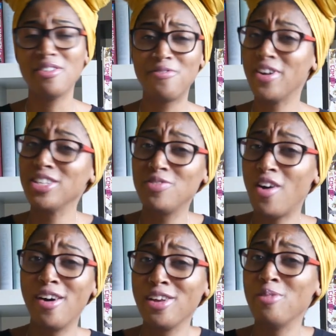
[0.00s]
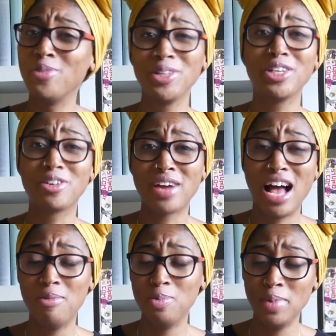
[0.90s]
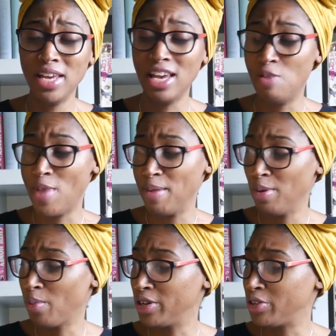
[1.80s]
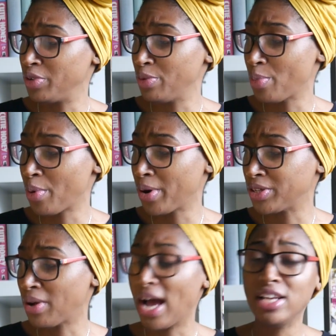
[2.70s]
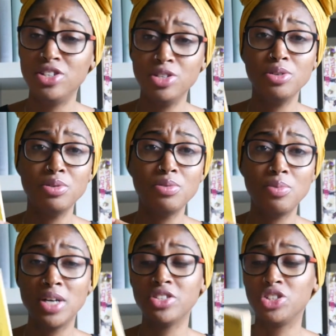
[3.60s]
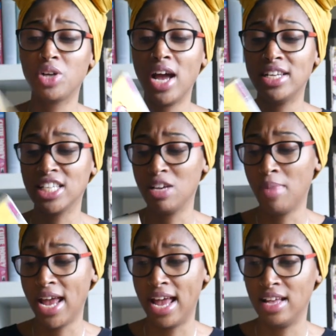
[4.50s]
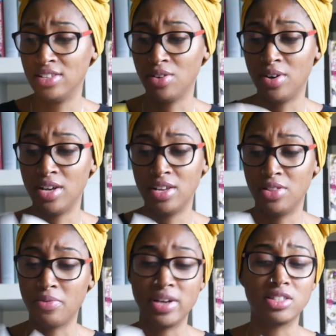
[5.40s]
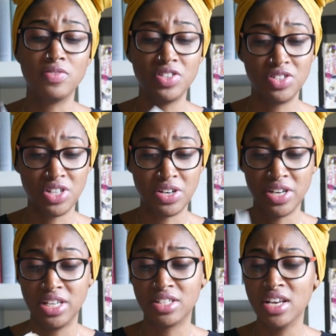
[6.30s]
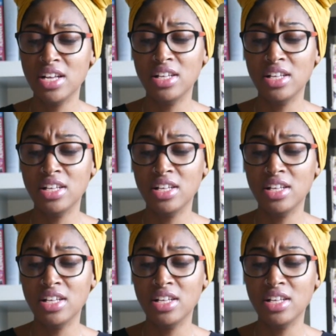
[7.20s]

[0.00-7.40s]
The first volume really grabbed me and made me want to read more, so I do want to try to get my hands on the rest of this series